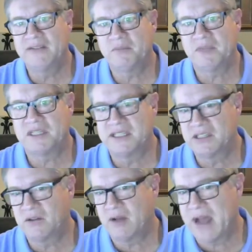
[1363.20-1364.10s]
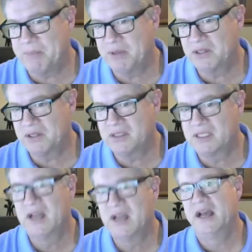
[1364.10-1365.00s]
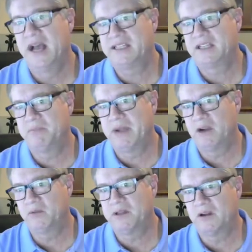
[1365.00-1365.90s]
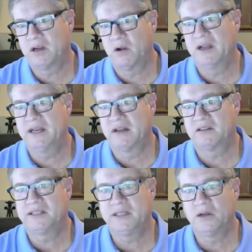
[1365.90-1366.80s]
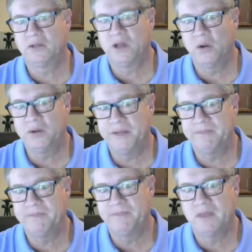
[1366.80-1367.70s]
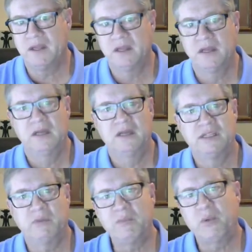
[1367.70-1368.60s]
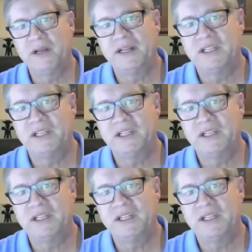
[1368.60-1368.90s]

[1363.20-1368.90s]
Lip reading: from the stencil apertures as compared with our current NanoSlic Gold coating. So we printed